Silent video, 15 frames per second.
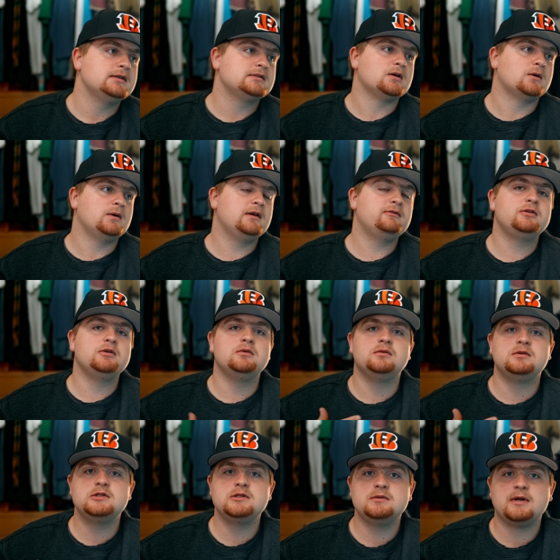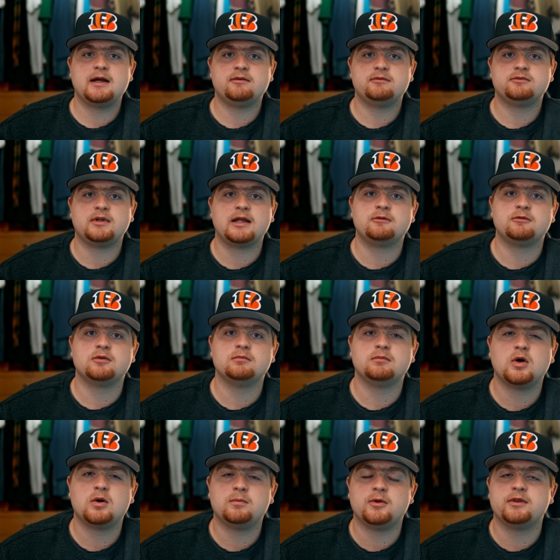so if you do have Lightroom
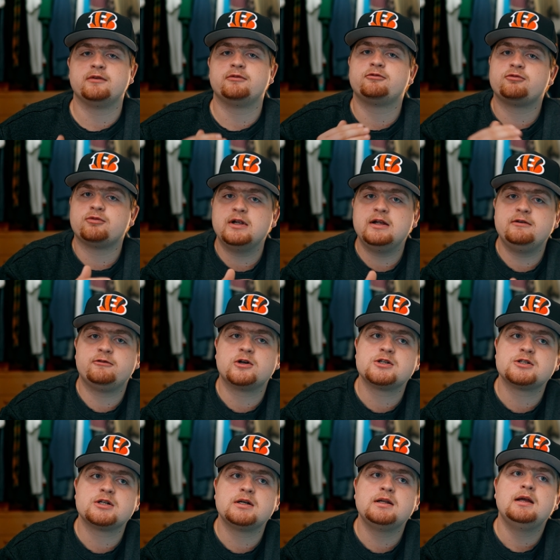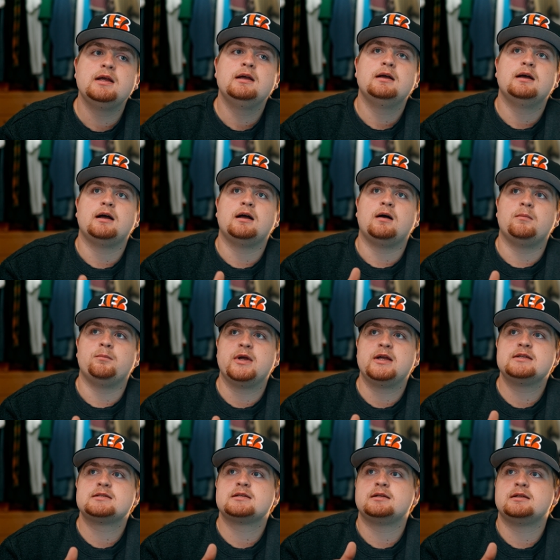Mobile, the free version,
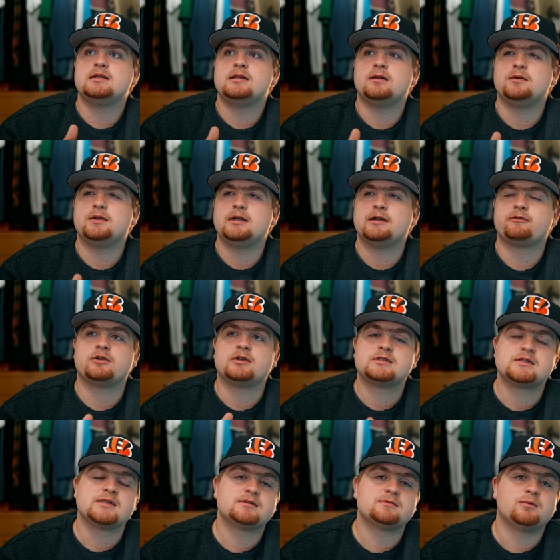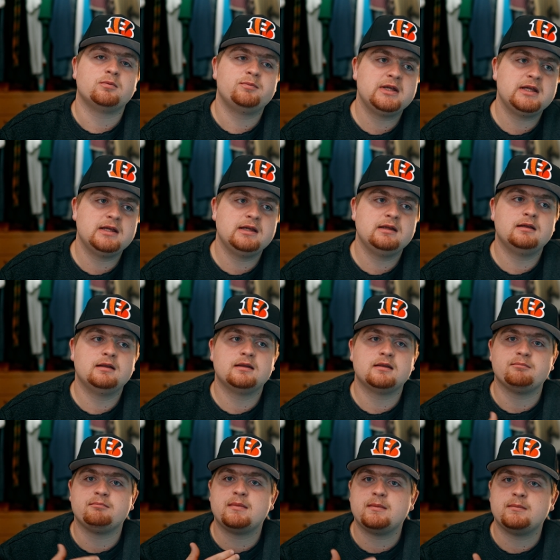basically the only differences will be
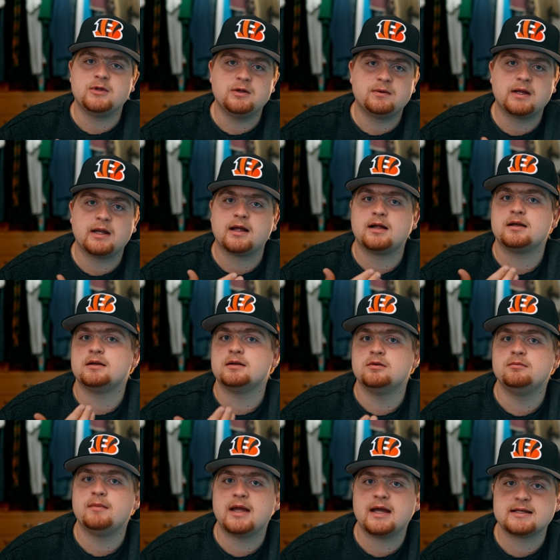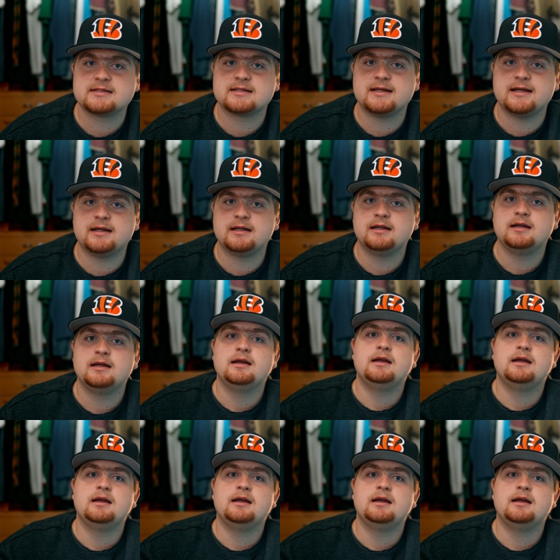the you cannot do masking